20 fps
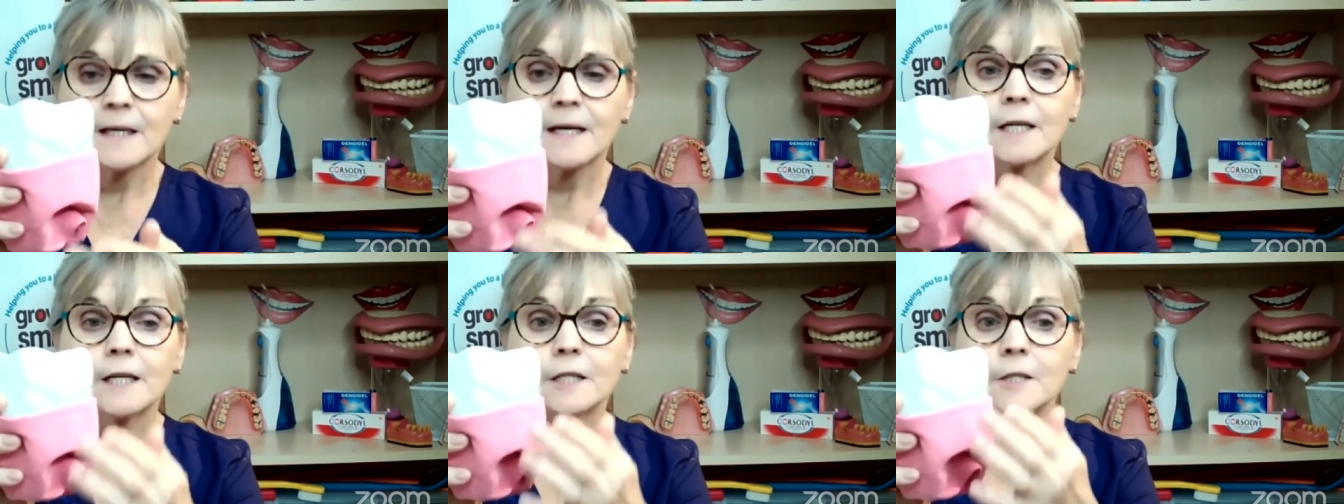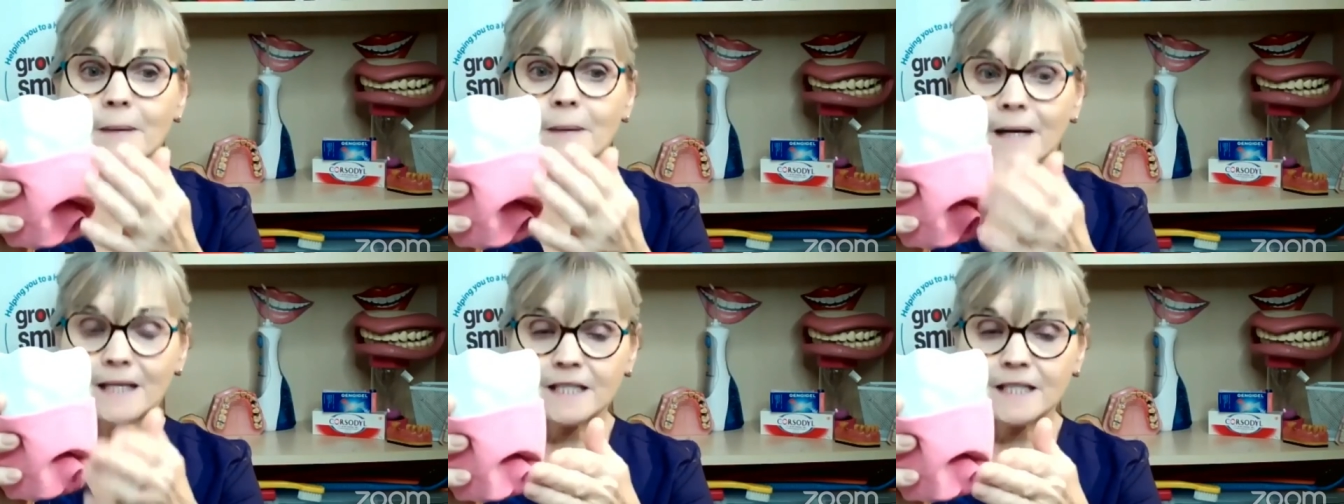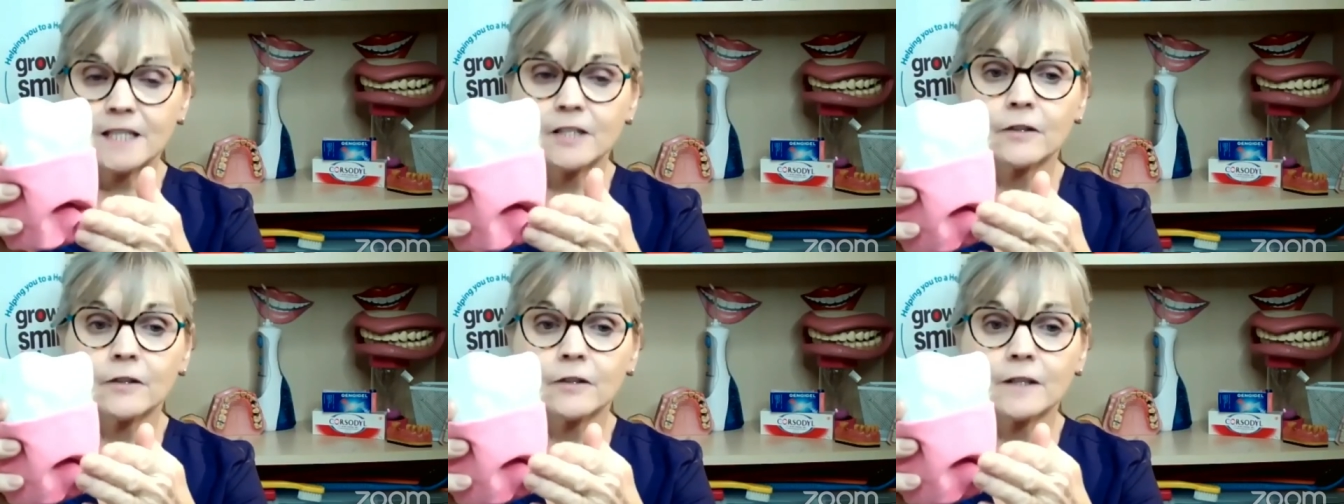and the
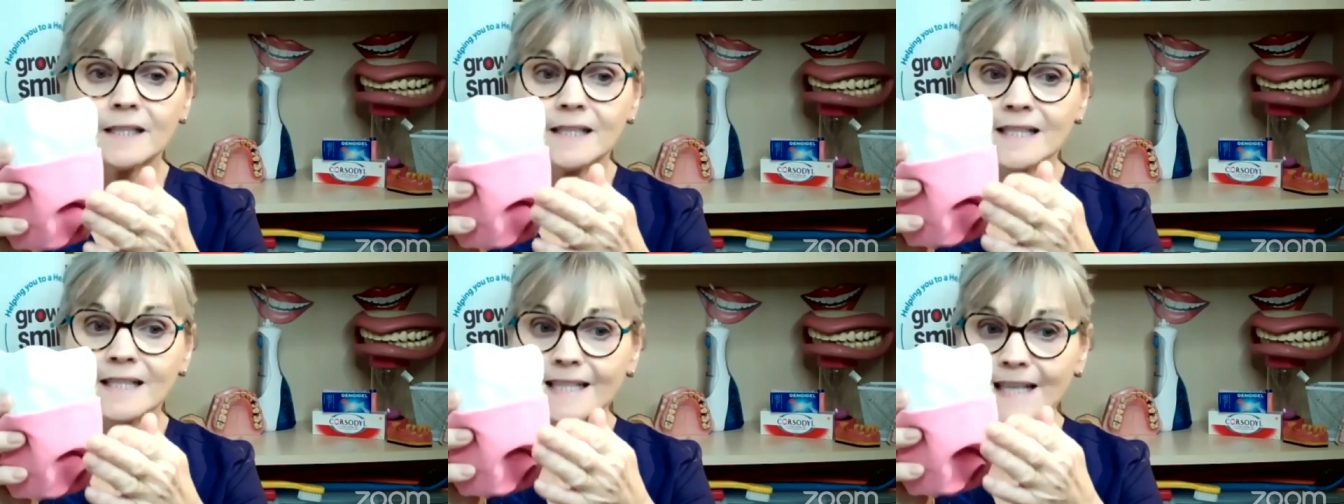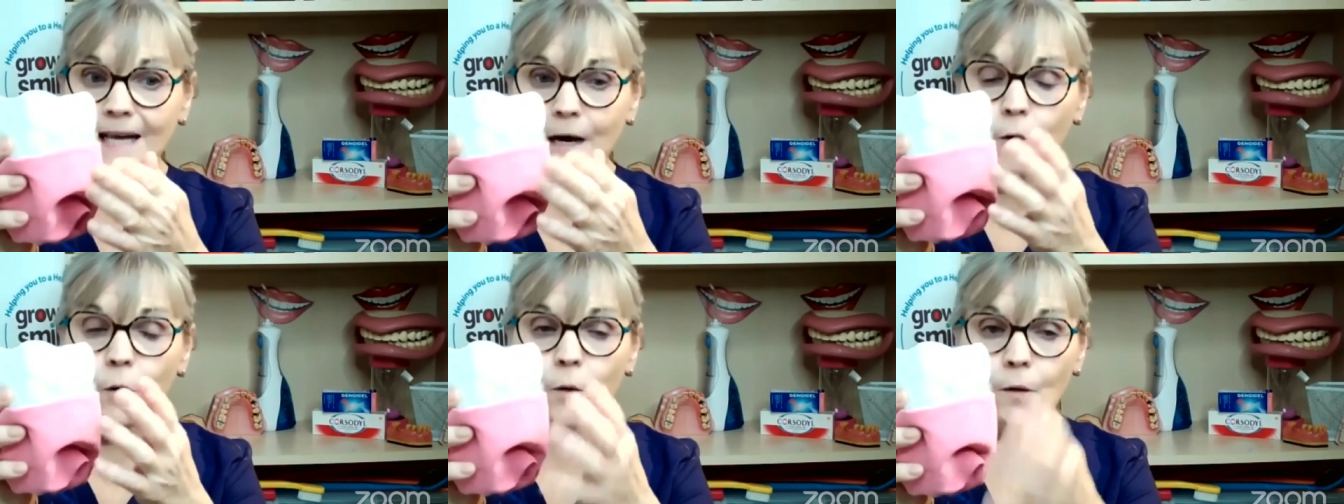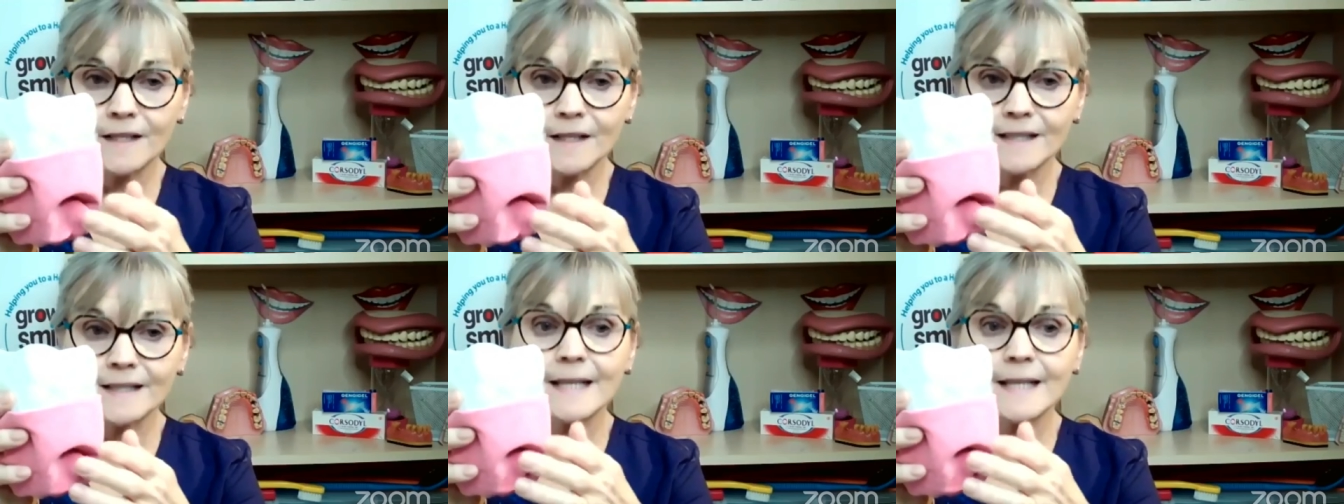bacteria can get
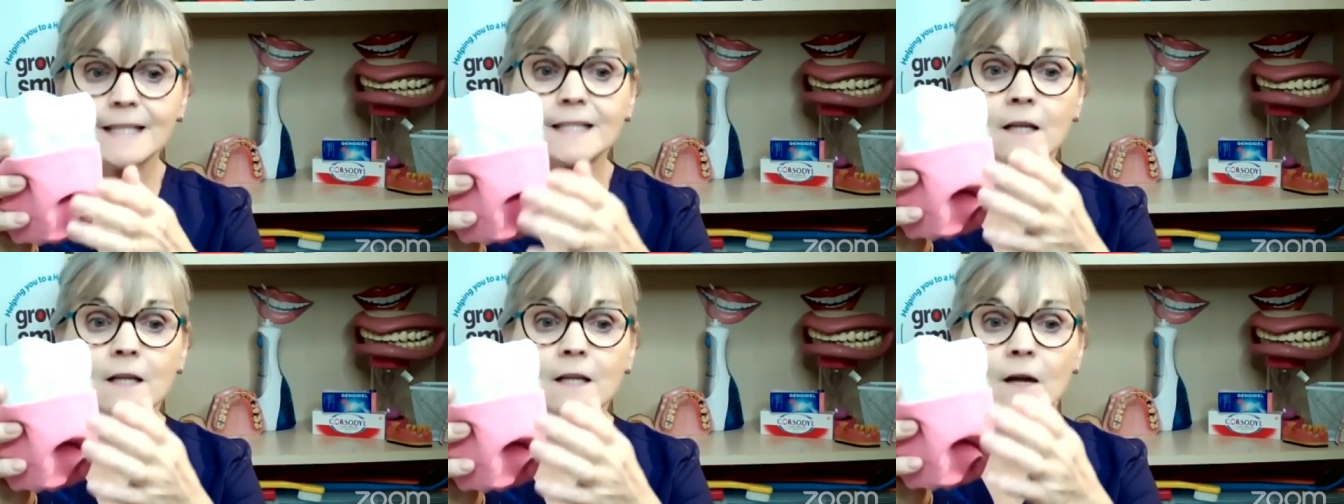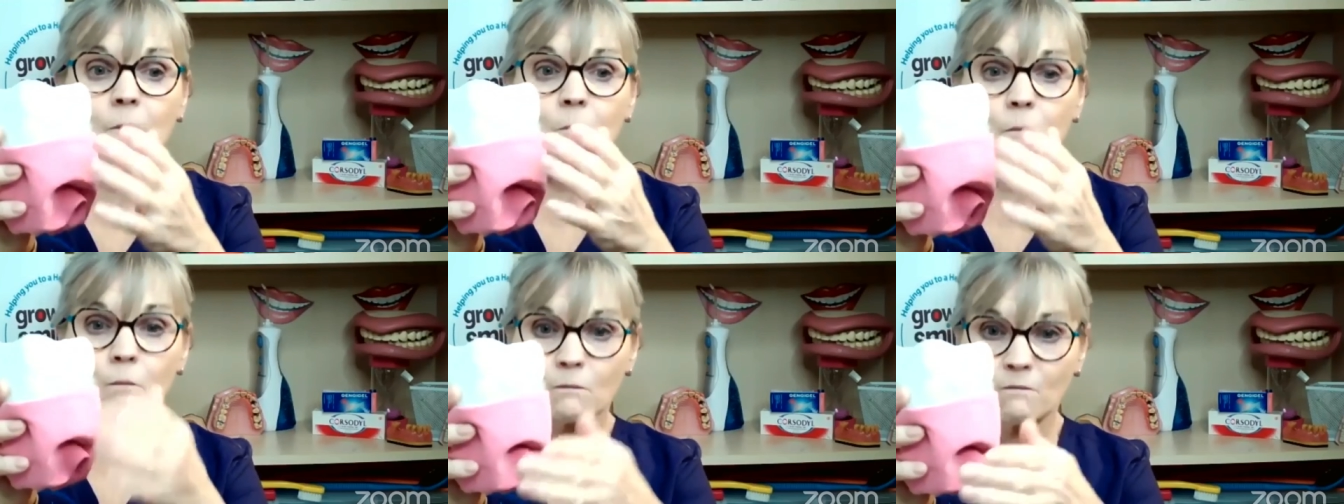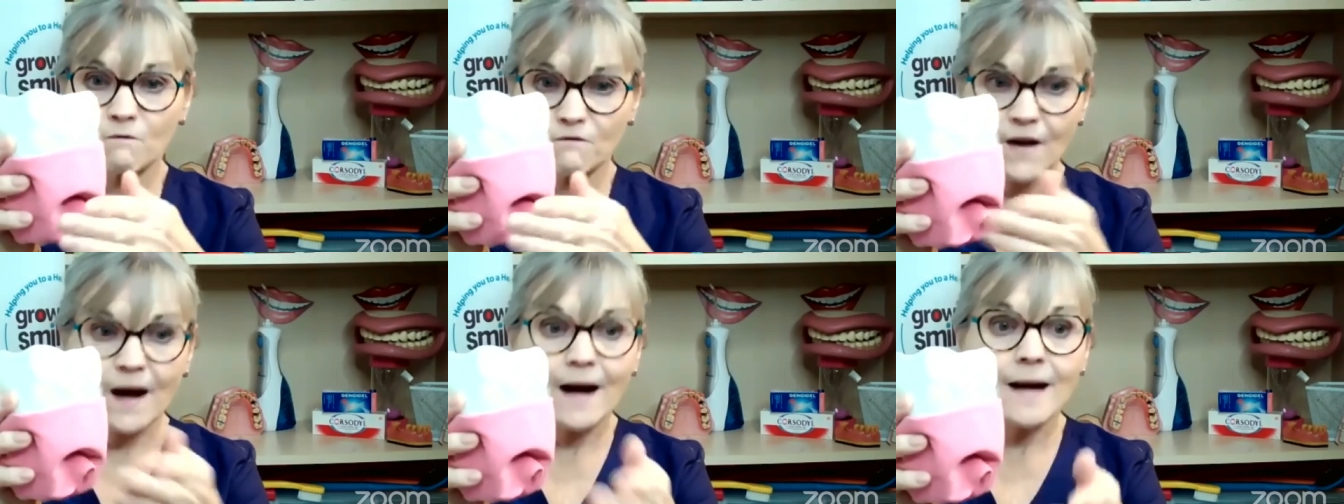organized
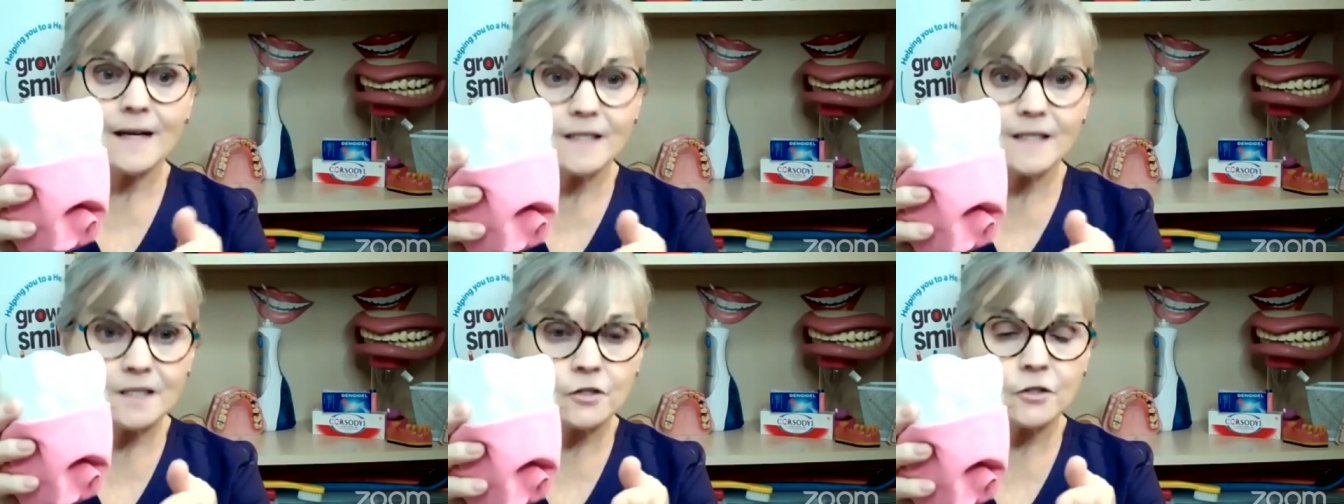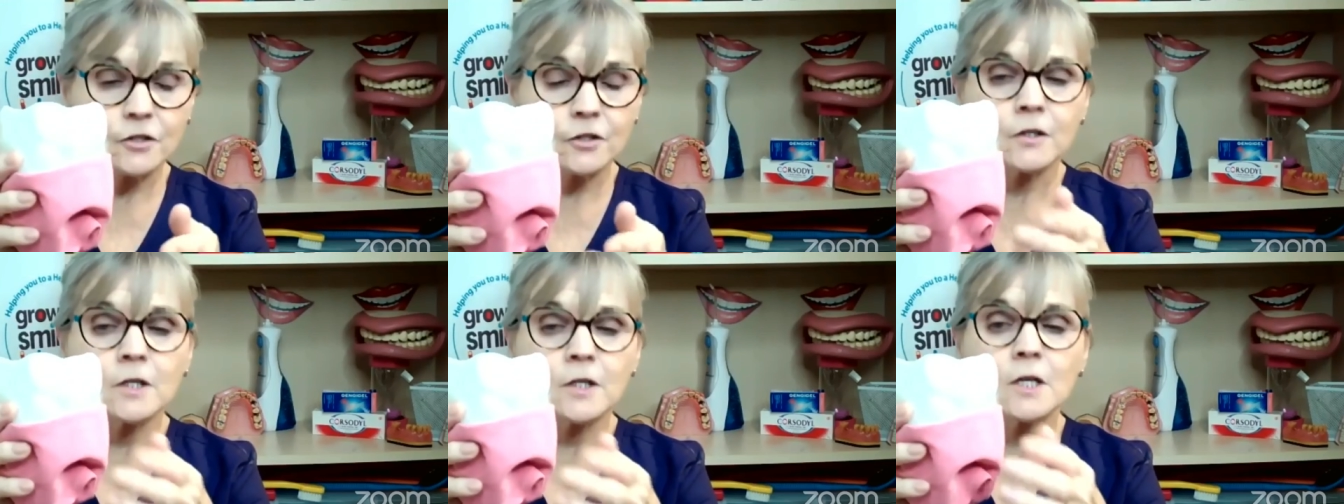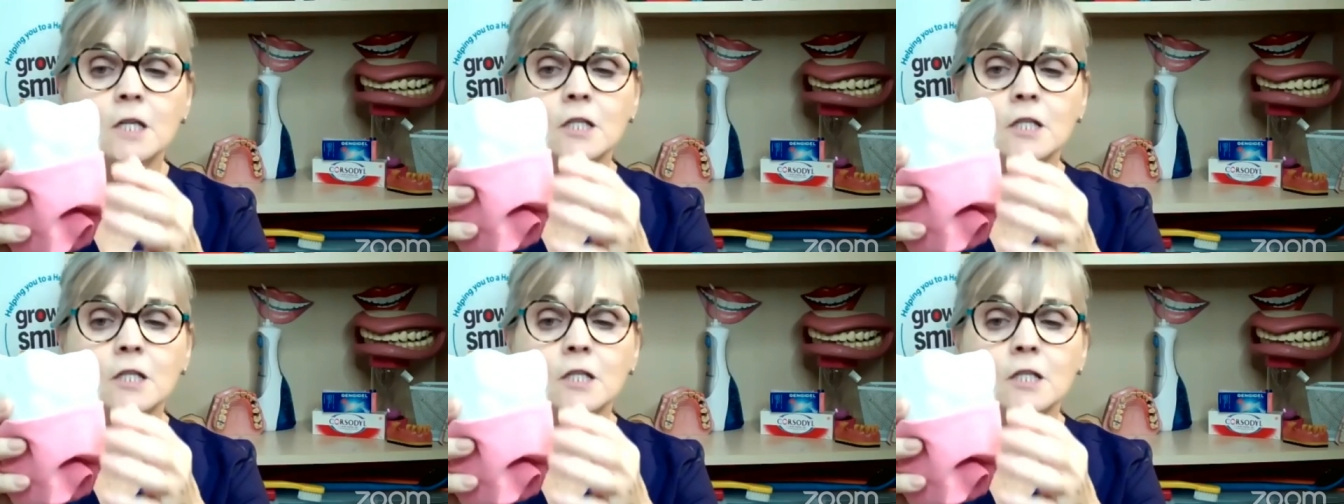faster.